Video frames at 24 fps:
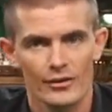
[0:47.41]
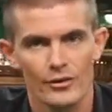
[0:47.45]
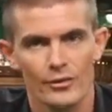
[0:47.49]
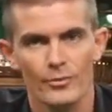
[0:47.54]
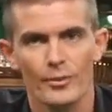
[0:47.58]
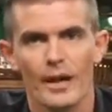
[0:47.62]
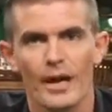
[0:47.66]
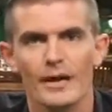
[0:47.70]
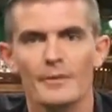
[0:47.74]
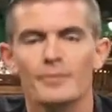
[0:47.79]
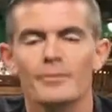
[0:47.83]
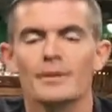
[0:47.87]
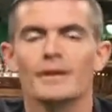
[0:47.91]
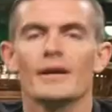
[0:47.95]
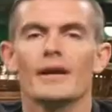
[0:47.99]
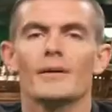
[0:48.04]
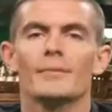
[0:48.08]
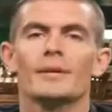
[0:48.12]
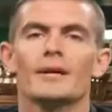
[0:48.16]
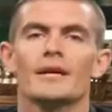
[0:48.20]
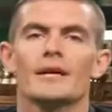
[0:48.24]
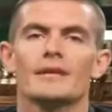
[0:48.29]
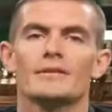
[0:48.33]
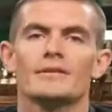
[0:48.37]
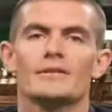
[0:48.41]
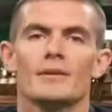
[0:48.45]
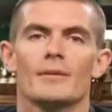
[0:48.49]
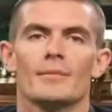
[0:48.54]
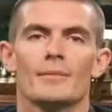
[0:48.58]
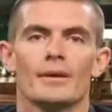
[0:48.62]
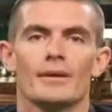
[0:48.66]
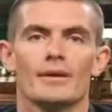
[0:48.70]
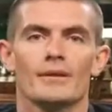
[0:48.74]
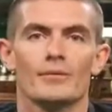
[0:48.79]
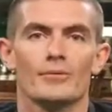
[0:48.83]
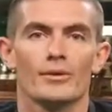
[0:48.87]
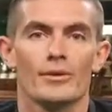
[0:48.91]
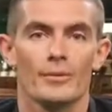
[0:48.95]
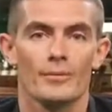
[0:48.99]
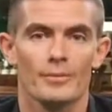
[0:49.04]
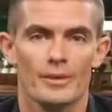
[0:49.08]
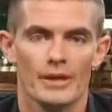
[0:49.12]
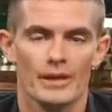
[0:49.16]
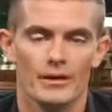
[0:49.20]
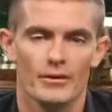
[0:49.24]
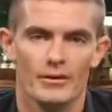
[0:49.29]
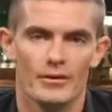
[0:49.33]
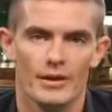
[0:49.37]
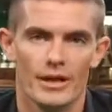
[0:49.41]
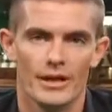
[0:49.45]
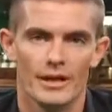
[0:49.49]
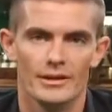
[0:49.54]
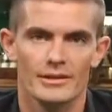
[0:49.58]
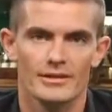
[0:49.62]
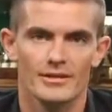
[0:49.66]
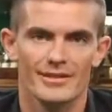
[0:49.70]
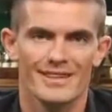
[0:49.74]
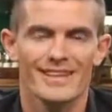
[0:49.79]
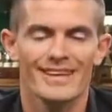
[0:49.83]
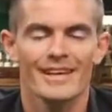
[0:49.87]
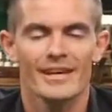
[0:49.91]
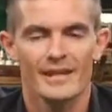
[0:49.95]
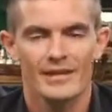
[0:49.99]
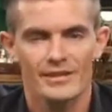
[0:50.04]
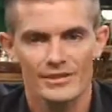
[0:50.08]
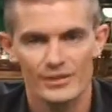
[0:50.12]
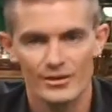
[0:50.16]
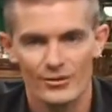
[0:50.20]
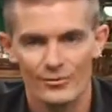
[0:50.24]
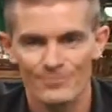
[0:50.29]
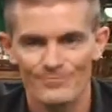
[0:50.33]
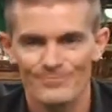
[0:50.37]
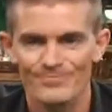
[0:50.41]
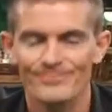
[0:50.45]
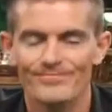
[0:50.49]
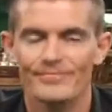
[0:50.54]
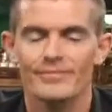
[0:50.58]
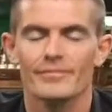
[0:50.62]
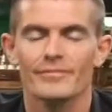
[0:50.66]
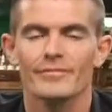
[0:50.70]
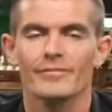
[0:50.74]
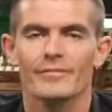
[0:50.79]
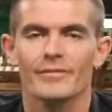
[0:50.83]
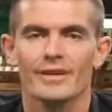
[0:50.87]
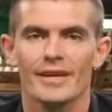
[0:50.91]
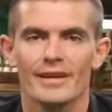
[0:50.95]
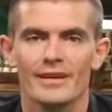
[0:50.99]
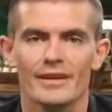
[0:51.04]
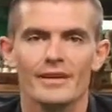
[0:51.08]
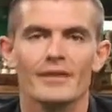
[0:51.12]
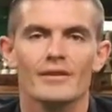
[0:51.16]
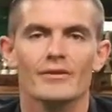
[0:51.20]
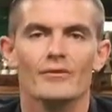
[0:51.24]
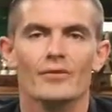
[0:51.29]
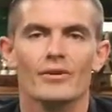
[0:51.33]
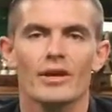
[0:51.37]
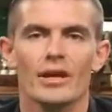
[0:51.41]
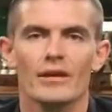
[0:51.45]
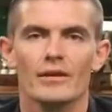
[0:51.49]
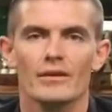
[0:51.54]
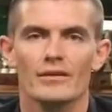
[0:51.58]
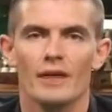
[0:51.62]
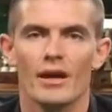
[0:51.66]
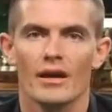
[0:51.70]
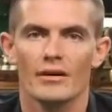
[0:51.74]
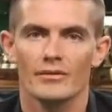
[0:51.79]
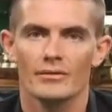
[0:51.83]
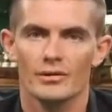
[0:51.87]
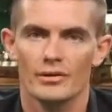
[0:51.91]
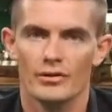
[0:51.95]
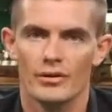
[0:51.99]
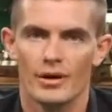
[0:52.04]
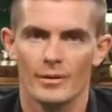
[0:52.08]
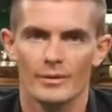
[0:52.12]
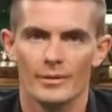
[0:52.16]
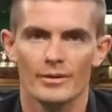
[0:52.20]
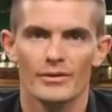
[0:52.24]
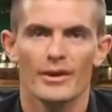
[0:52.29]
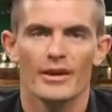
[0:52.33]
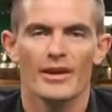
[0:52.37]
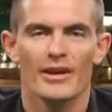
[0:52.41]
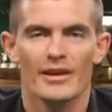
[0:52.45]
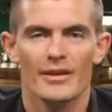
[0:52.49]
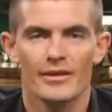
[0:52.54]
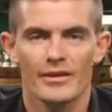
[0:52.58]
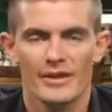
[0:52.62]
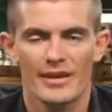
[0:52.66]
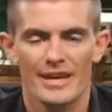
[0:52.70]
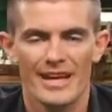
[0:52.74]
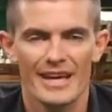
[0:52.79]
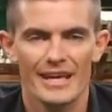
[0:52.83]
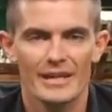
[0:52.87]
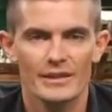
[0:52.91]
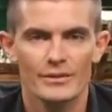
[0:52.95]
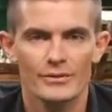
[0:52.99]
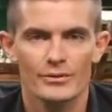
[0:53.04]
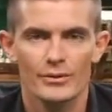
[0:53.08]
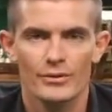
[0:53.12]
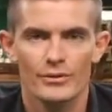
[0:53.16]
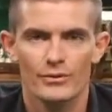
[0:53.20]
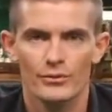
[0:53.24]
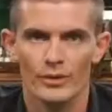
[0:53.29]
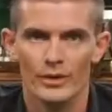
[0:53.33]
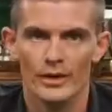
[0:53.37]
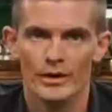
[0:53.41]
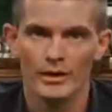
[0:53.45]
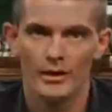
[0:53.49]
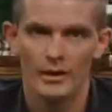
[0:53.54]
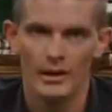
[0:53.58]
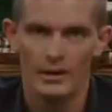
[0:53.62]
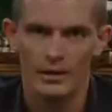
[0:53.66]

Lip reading: You might be up against somebody with a bigger ace. So it can create a lot of trouble, the ace with the weak